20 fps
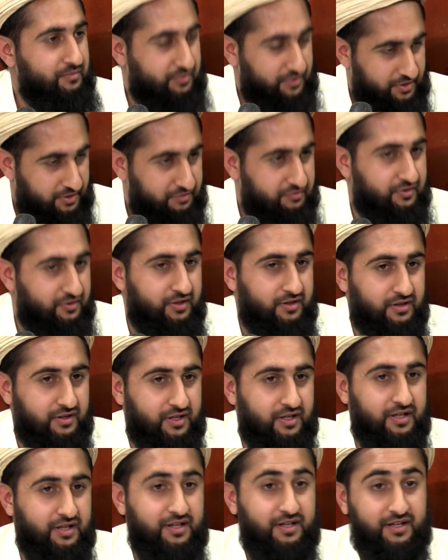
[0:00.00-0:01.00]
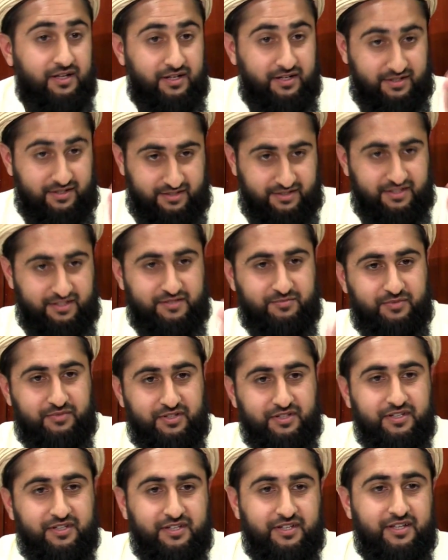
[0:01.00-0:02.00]
Prayer for Allah. Yes,
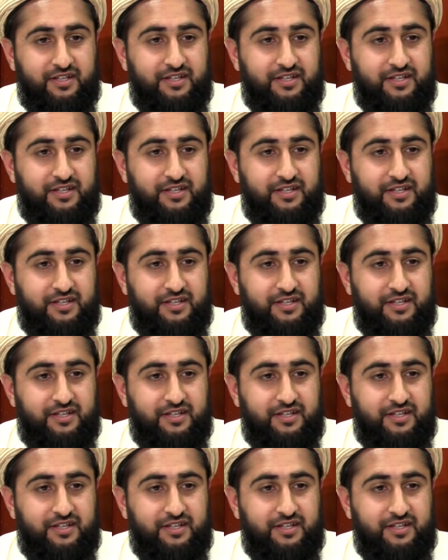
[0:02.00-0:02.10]
brother?